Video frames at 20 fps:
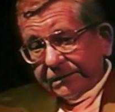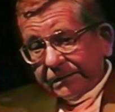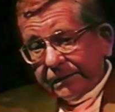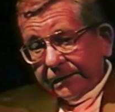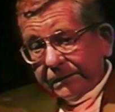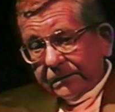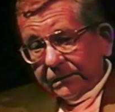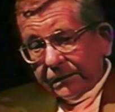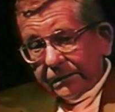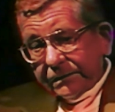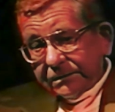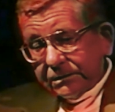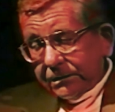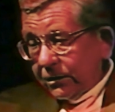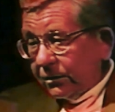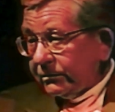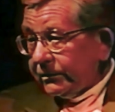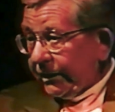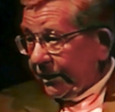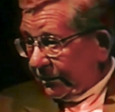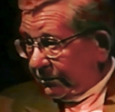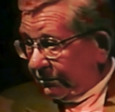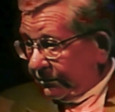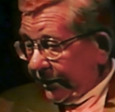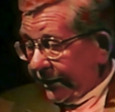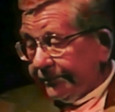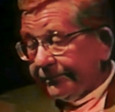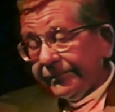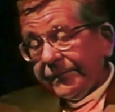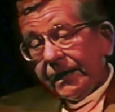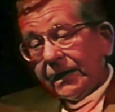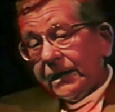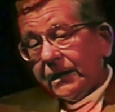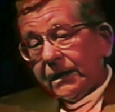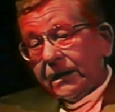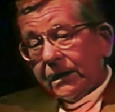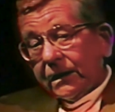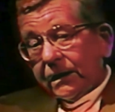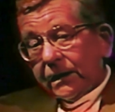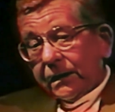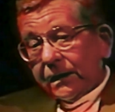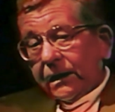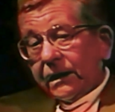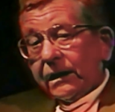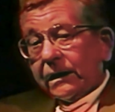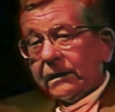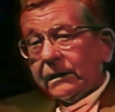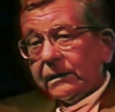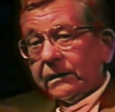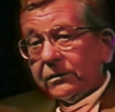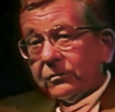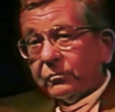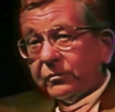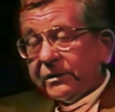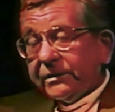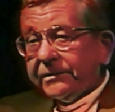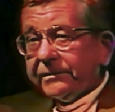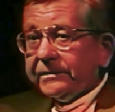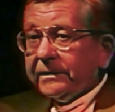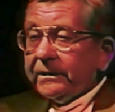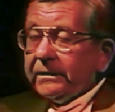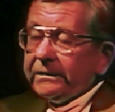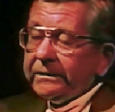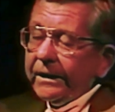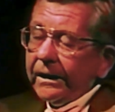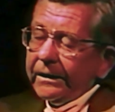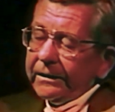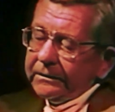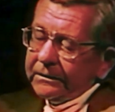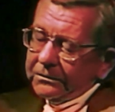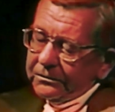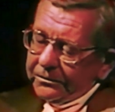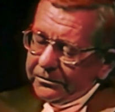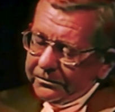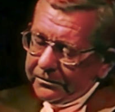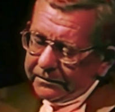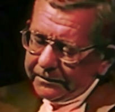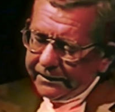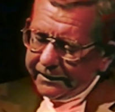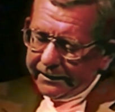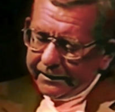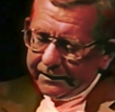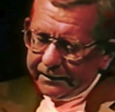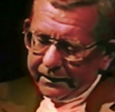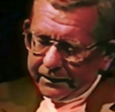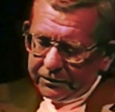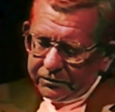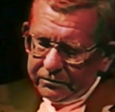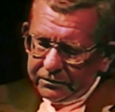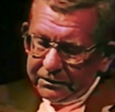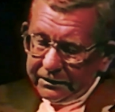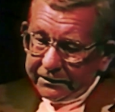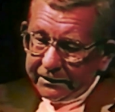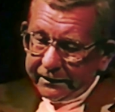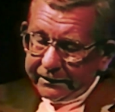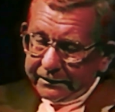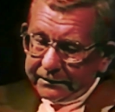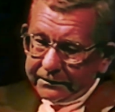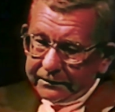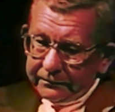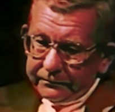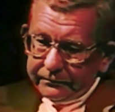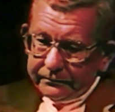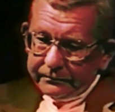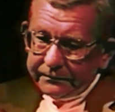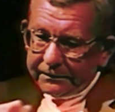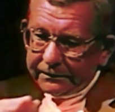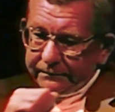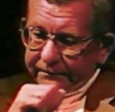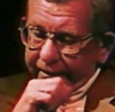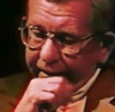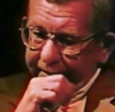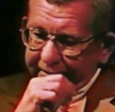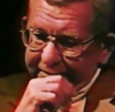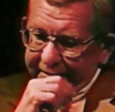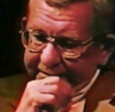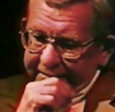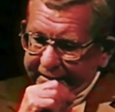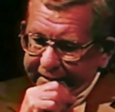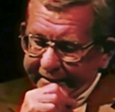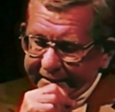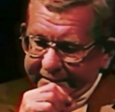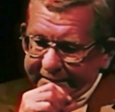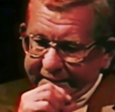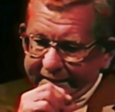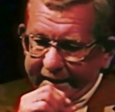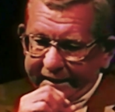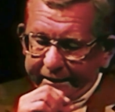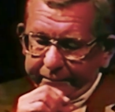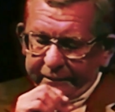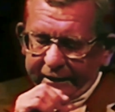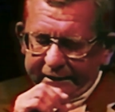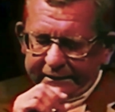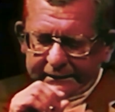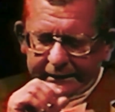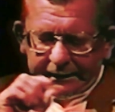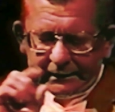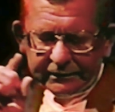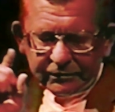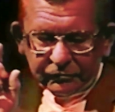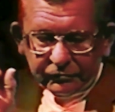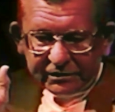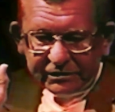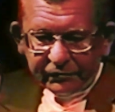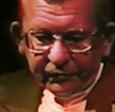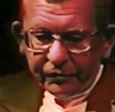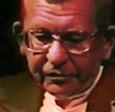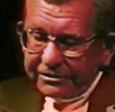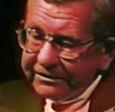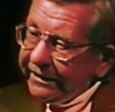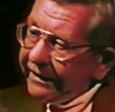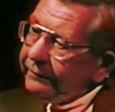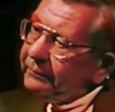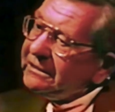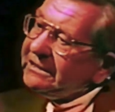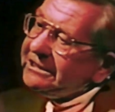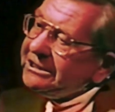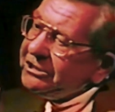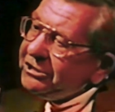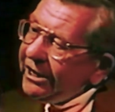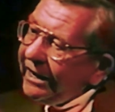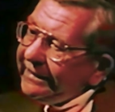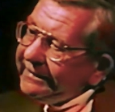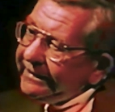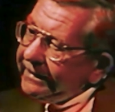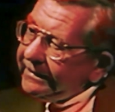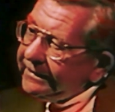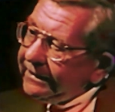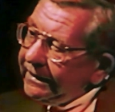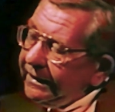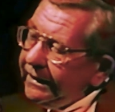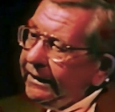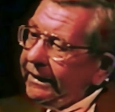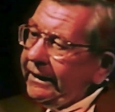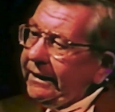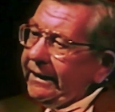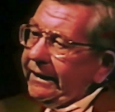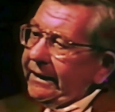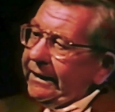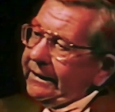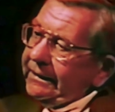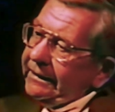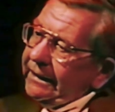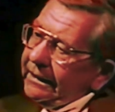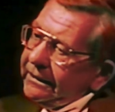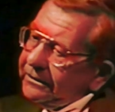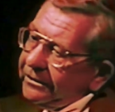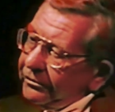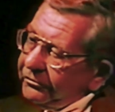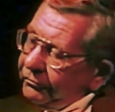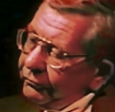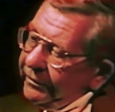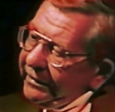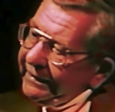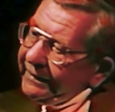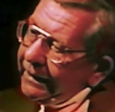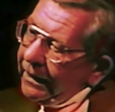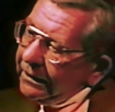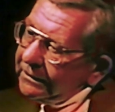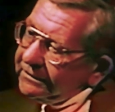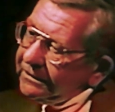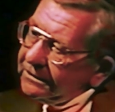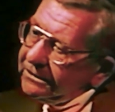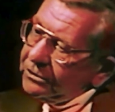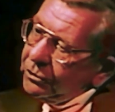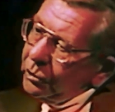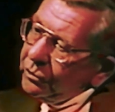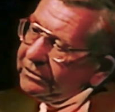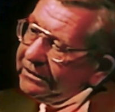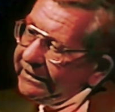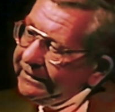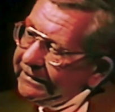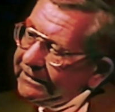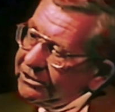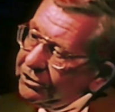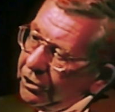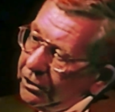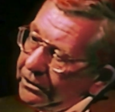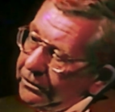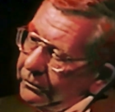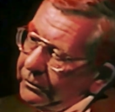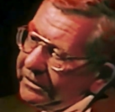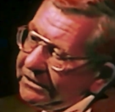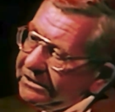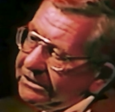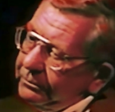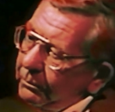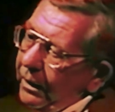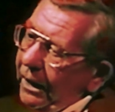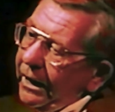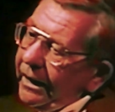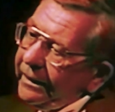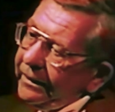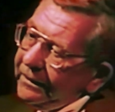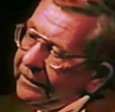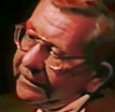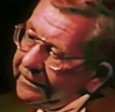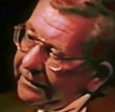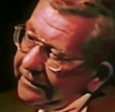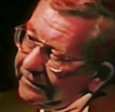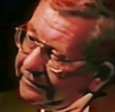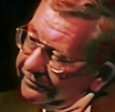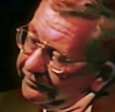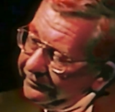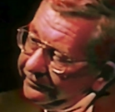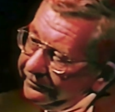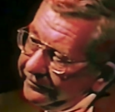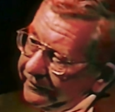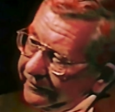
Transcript: I said, Sloan Kettering. With the doctor, and I couldn't think of the doctor's last name. I knew his first name is Jayton. And the three doctors looked at each other and smiled.